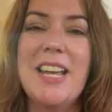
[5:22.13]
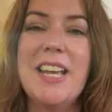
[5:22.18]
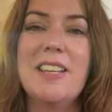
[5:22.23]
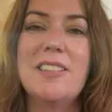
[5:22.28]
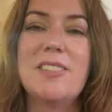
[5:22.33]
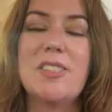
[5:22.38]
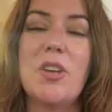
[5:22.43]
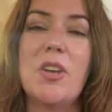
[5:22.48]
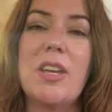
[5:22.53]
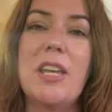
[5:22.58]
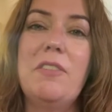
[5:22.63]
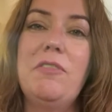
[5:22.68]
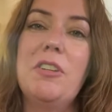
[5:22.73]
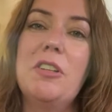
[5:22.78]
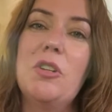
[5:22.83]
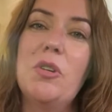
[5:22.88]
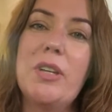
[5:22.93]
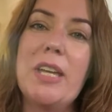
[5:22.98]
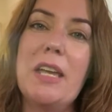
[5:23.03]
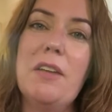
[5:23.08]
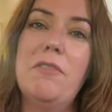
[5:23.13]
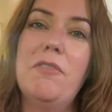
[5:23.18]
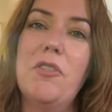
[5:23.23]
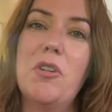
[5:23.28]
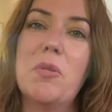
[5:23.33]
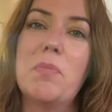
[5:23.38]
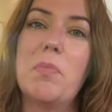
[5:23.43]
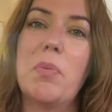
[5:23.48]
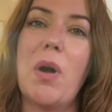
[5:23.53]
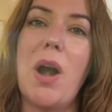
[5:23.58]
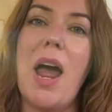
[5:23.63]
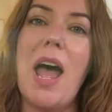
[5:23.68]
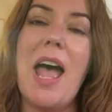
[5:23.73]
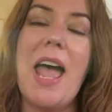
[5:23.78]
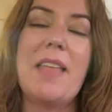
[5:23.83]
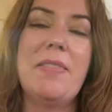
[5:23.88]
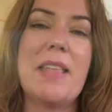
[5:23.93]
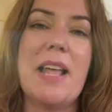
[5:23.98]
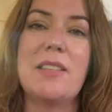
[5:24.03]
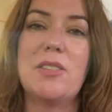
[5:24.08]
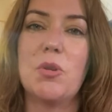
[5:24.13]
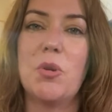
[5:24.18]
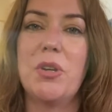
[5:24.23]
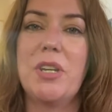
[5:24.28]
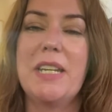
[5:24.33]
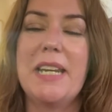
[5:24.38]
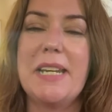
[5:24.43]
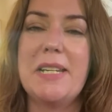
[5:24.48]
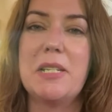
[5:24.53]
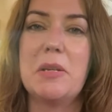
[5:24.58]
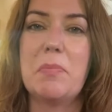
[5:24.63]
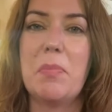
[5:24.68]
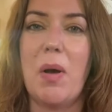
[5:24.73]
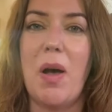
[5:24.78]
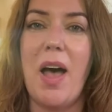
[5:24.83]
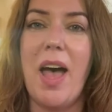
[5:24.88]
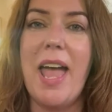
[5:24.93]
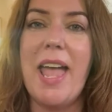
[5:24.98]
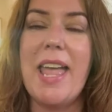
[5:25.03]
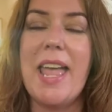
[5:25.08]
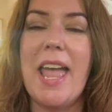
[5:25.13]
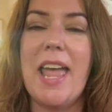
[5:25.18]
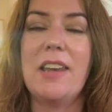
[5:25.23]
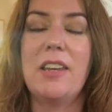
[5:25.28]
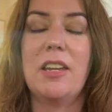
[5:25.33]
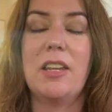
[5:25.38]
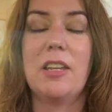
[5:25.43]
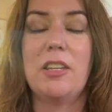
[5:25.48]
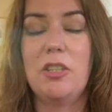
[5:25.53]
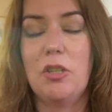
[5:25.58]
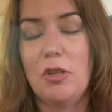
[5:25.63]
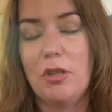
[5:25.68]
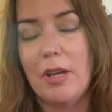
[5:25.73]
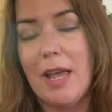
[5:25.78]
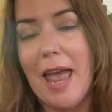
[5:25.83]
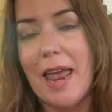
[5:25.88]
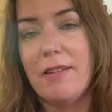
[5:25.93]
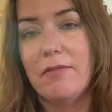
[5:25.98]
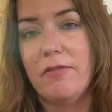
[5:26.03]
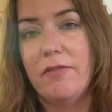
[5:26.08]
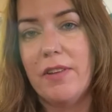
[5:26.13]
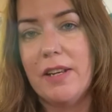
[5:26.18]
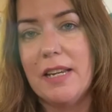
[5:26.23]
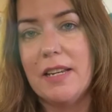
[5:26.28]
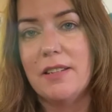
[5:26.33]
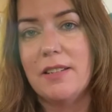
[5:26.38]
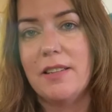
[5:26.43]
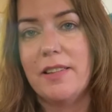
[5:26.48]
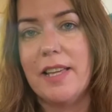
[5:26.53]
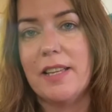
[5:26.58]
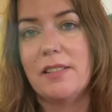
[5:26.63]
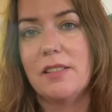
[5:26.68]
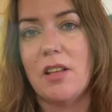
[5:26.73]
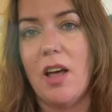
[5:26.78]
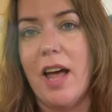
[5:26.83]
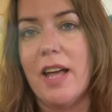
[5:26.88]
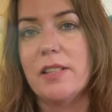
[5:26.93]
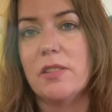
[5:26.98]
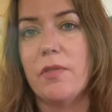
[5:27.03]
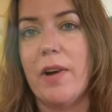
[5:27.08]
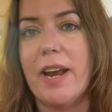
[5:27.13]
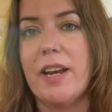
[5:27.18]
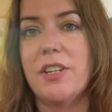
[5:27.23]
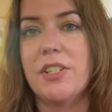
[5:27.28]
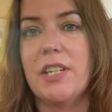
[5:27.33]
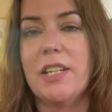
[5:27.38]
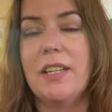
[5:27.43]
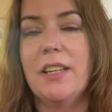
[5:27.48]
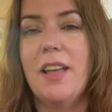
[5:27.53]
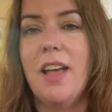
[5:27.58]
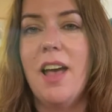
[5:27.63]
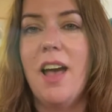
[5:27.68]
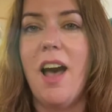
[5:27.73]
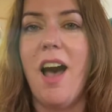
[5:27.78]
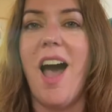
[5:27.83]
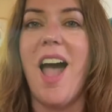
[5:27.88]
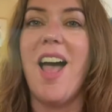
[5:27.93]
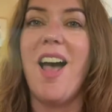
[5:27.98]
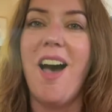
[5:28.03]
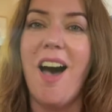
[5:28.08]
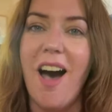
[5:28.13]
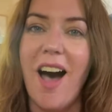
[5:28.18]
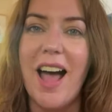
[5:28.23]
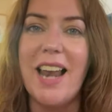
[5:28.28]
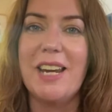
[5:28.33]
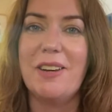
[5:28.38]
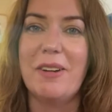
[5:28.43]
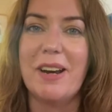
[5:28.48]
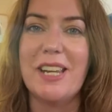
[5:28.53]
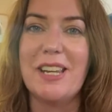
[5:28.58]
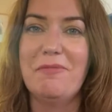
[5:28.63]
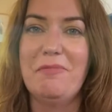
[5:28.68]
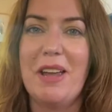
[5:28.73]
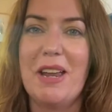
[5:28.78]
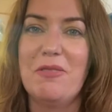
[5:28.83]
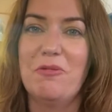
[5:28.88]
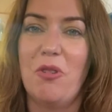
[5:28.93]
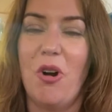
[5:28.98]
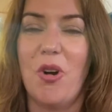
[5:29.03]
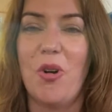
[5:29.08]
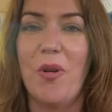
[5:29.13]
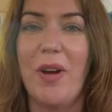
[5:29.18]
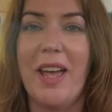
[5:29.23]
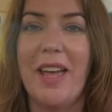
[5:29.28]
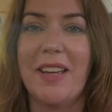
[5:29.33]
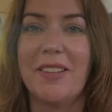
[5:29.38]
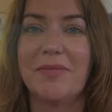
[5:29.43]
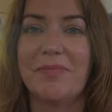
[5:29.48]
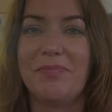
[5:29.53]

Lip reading: So if you're looking for a bra and that's all you need to buy and you can fit into their size ranging, I highly recommend Rockwear.